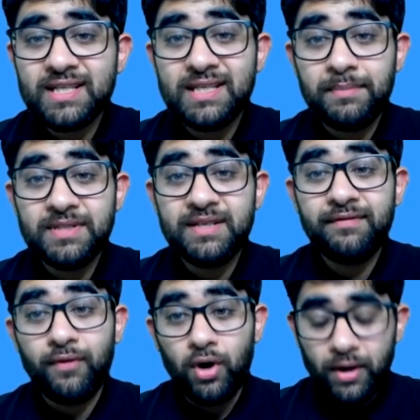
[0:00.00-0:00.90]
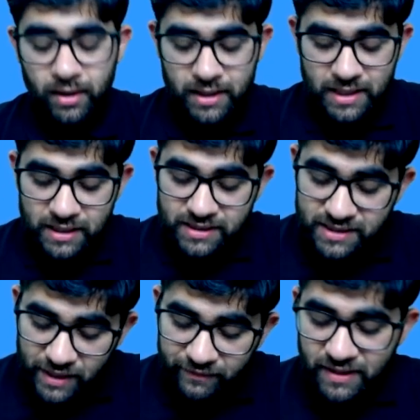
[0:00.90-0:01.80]
CPC for
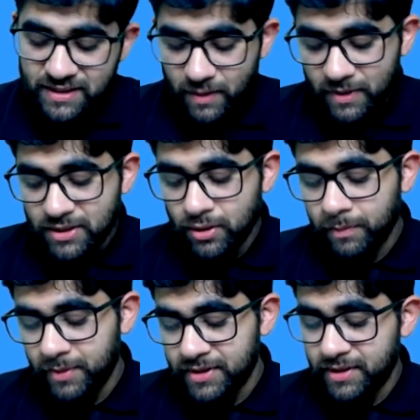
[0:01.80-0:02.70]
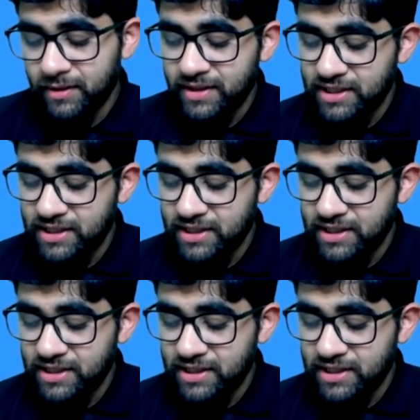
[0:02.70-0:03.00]
serving summons on person